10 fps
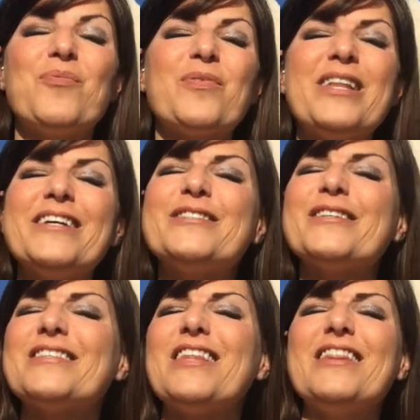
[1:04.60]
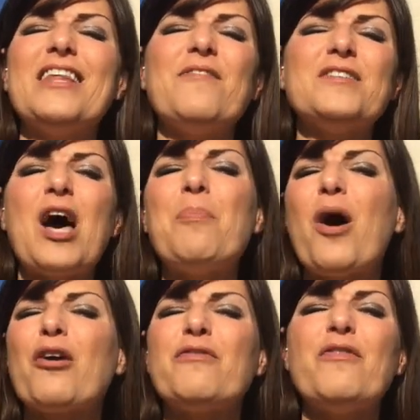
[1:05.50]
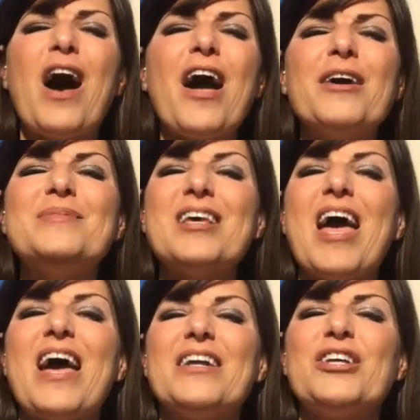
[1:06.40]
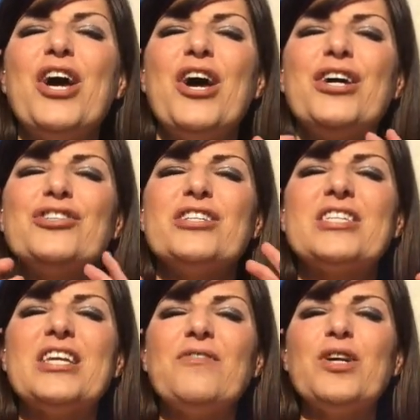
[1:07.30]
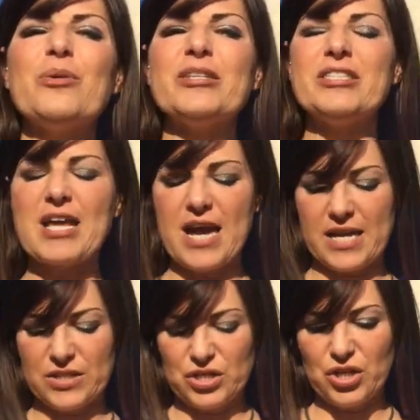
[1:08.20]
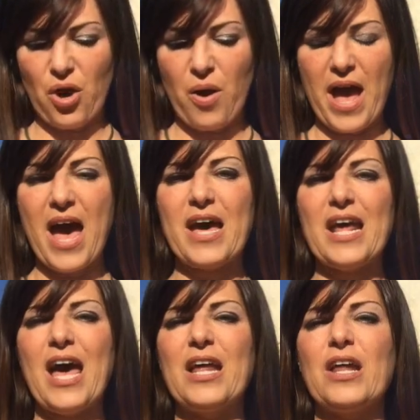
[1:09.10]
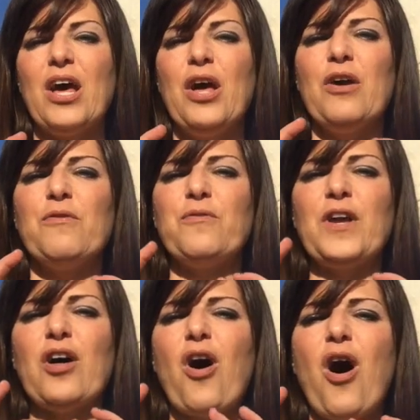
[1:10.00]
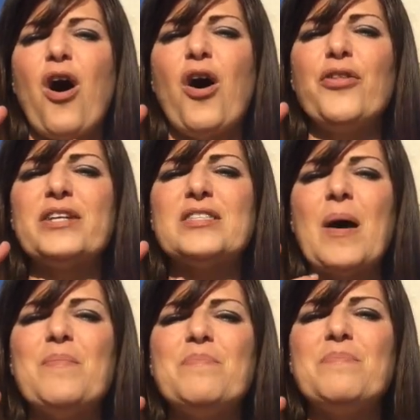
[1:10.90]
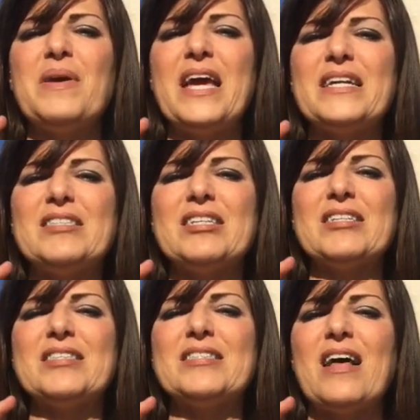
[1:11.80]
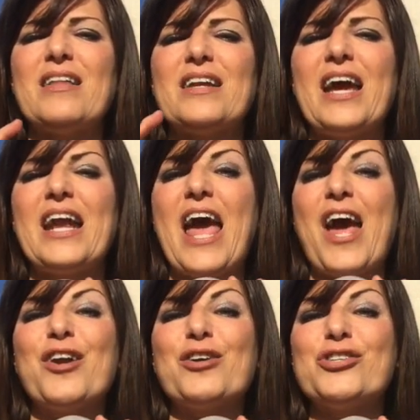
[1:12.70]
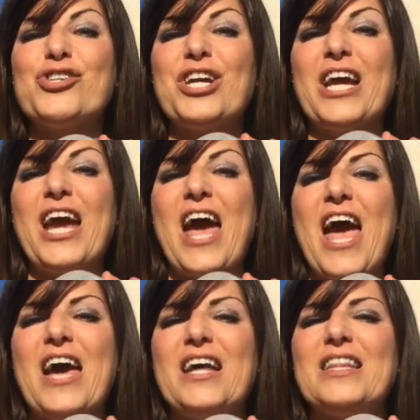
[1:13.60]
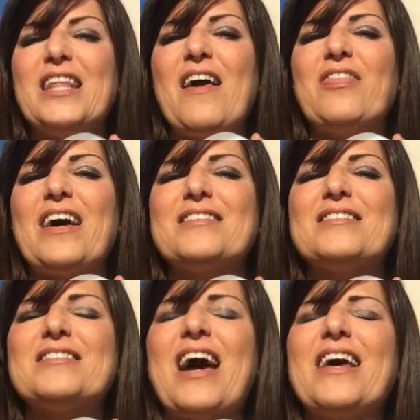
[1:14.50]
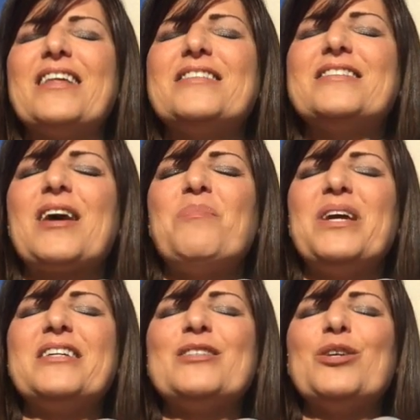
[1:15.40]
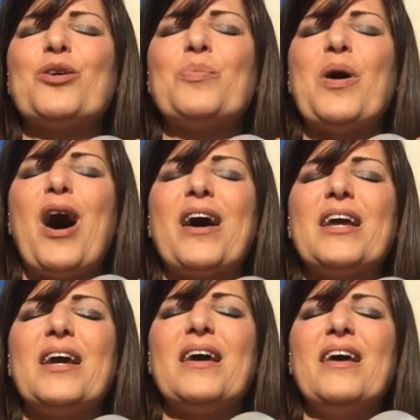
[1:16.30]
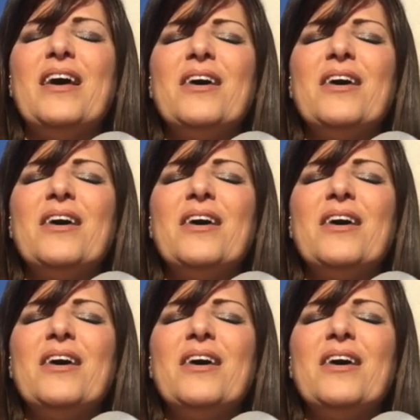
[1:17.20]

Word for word: and really just lift up our vibes and just give you a second to go ahead and feel all this amazing selenite energy and let that silence come into your body